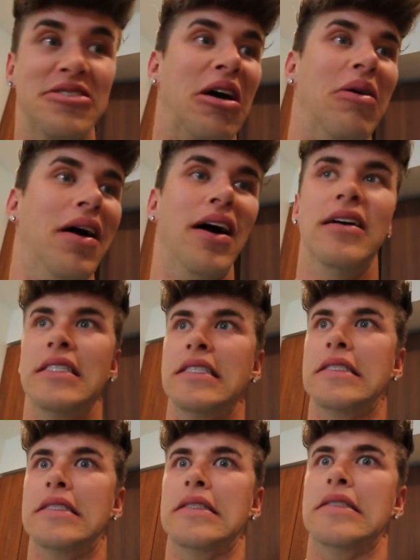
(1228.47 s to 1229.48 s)
so, uh...
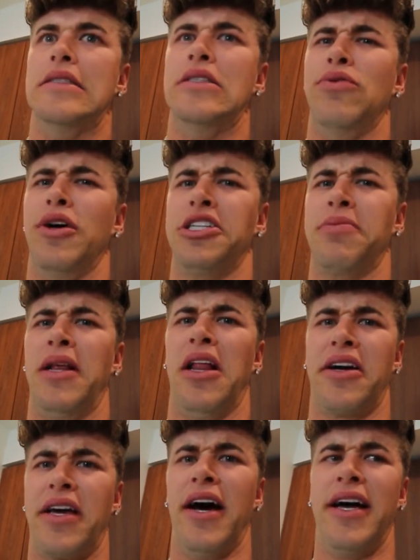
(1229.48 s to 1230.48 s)
Wish me
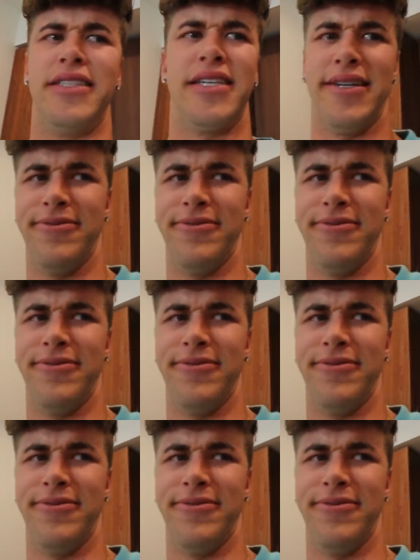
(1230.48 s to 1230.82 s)
luck, guys.